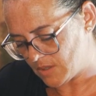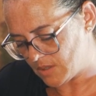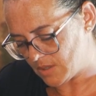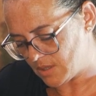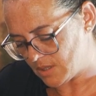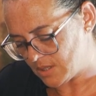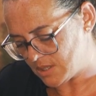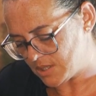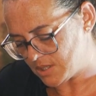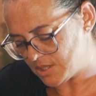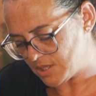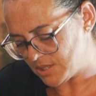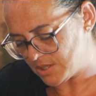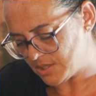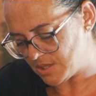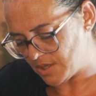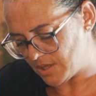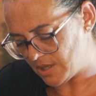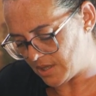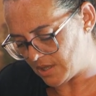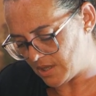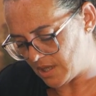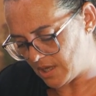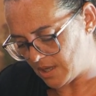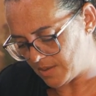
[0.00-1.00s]
It's just so
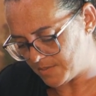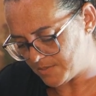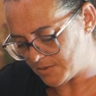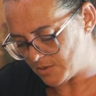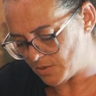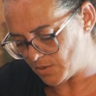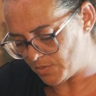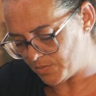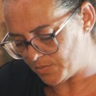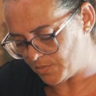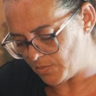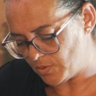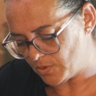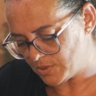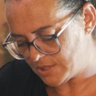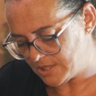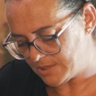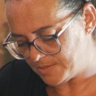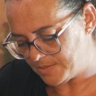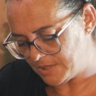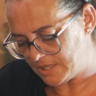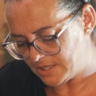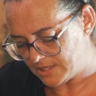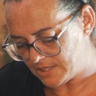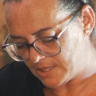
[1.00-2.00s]
that they absorb water
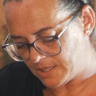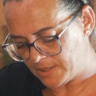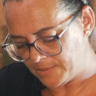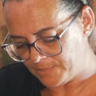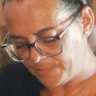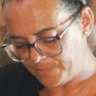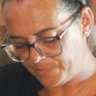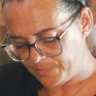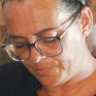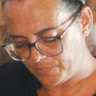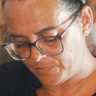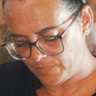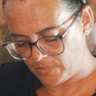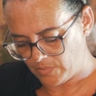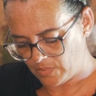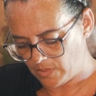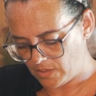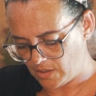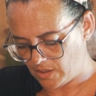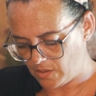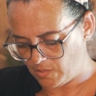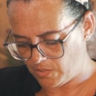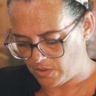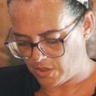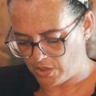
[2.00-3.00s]
better.
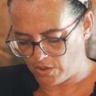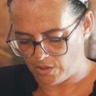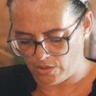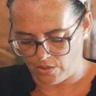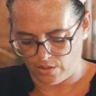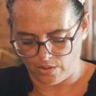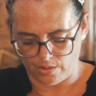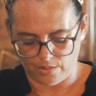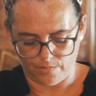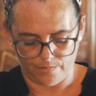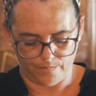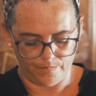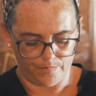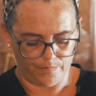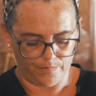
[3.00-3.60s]
There we go.